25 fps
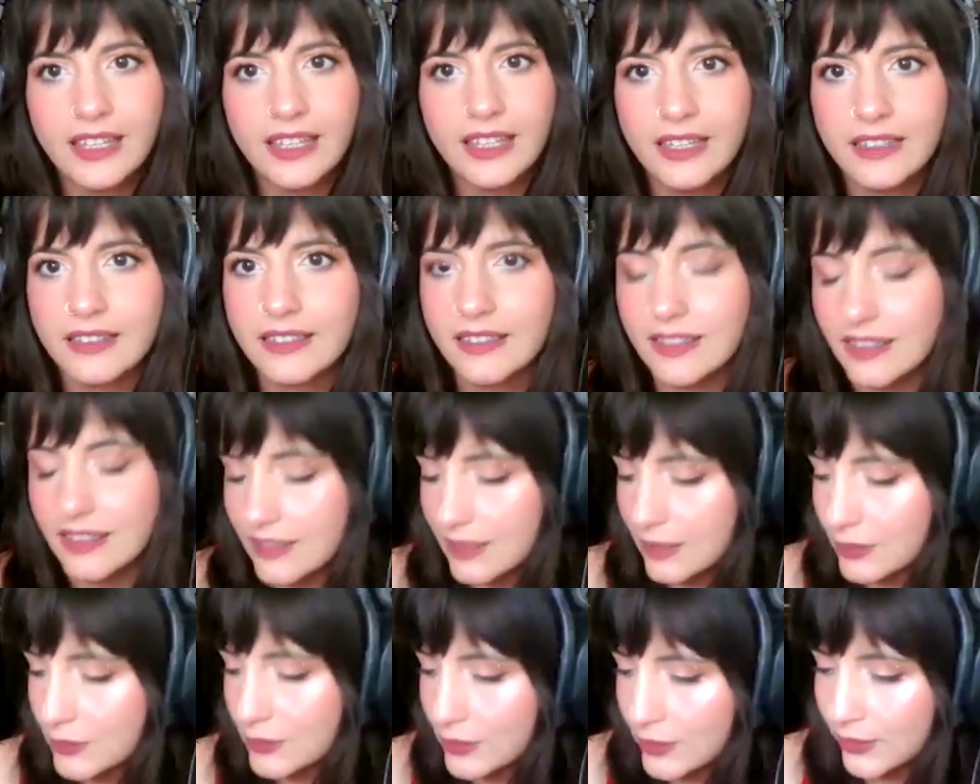
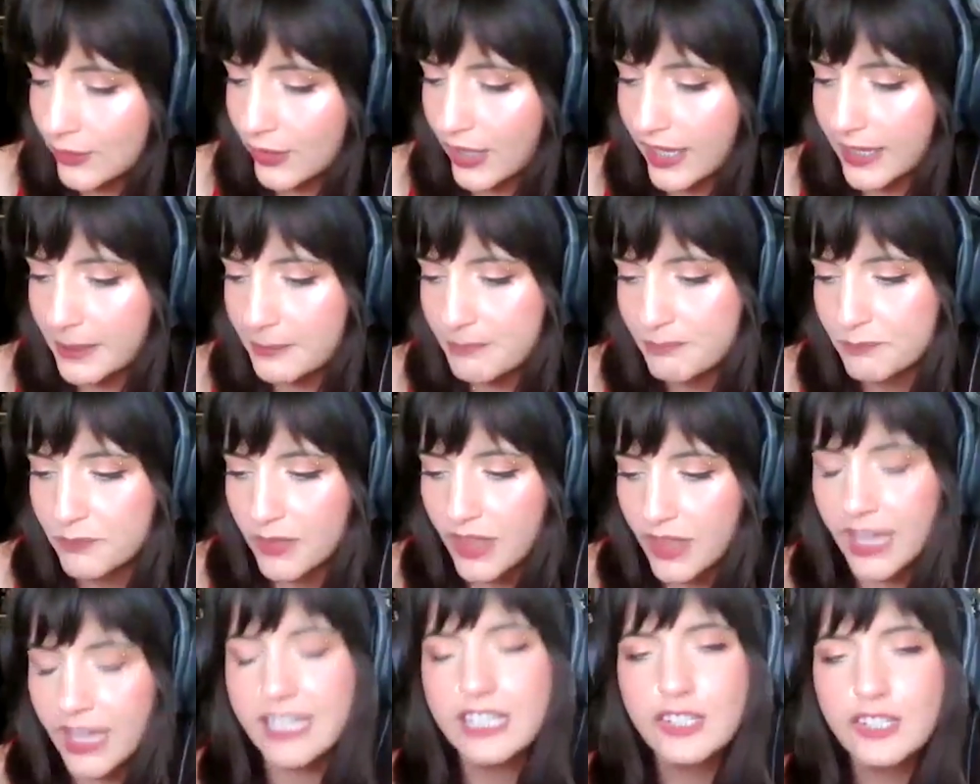He's just
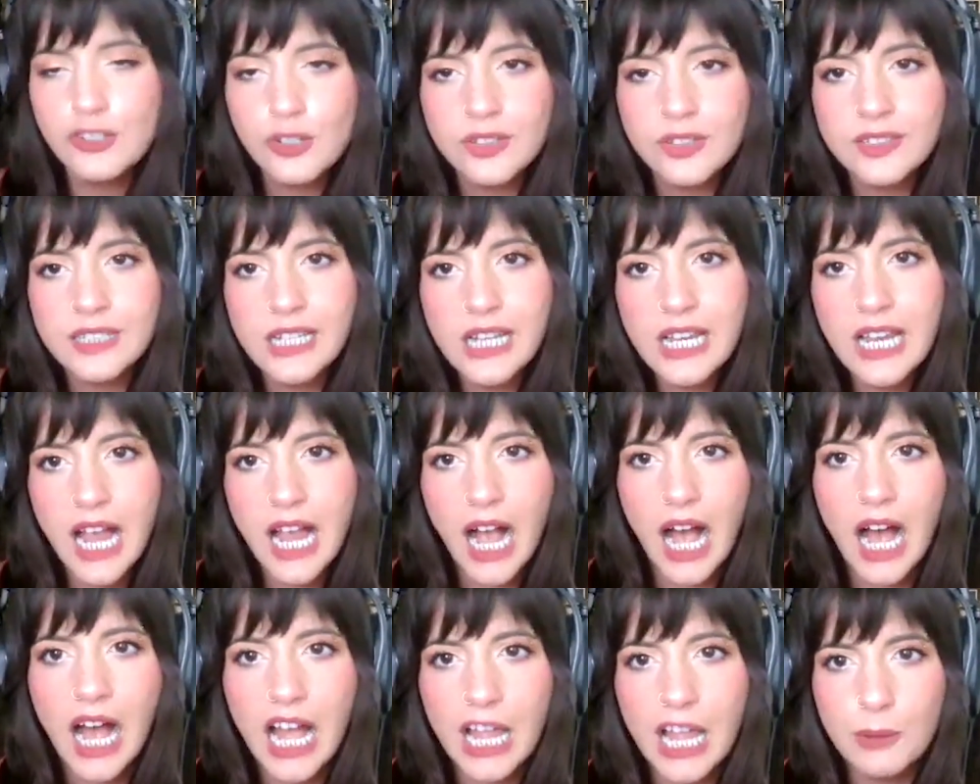a
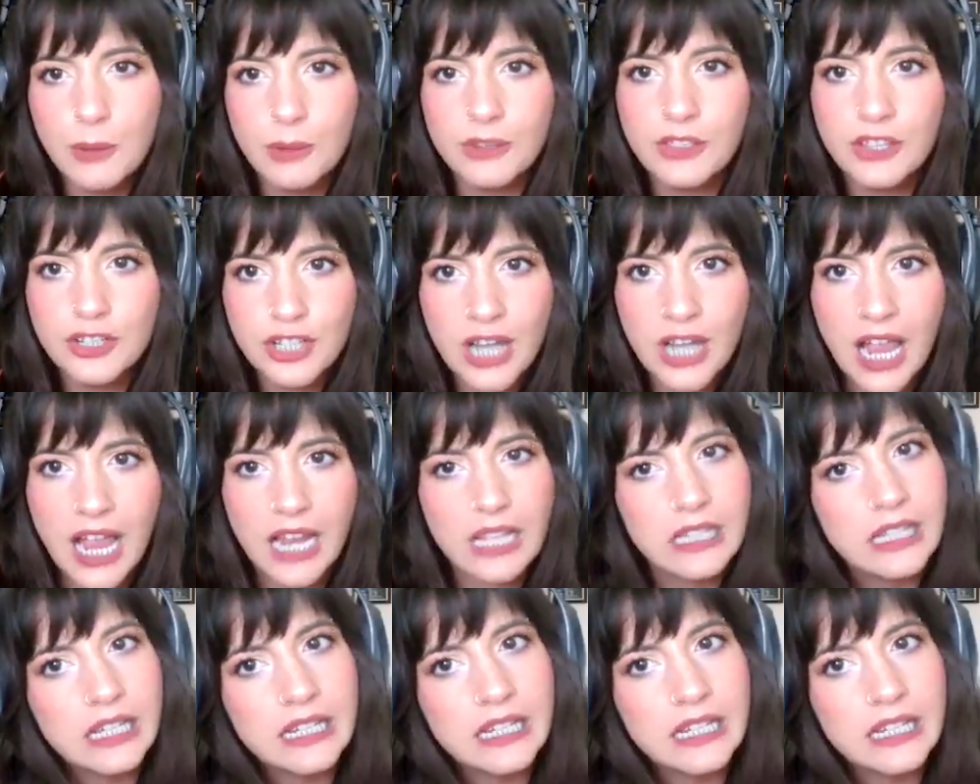guy with a jacket.